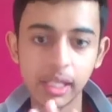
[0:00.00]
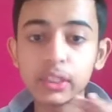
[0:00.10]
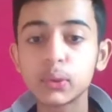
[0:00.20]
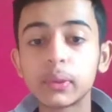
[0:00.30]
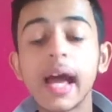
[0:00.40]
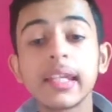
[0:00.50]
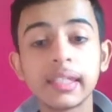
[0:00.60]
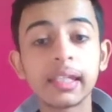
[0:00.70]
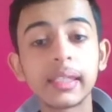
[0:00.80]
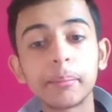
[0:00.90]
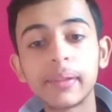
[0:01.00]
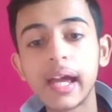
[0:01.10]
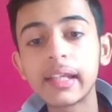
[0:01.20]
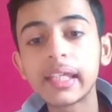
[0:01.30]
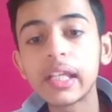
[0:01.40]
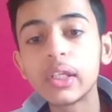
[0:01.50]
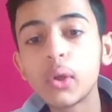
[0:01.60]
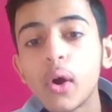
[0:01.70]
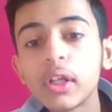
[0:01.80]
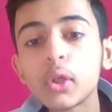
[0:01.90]
so that the blood
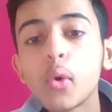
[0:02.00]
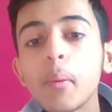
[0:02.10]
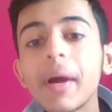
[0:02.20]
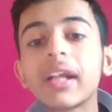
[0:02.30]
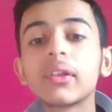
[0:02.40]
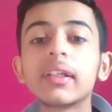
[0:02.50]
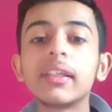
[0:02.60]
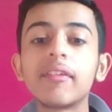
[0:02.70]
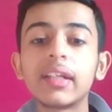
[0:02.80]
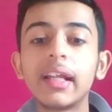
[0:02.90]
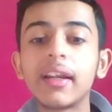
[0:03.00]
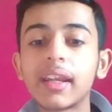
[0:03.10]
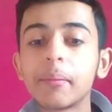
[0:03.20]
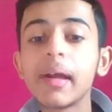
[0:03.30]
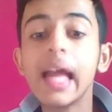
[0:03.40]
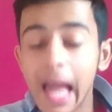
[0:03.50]
cannot go back to the left atrium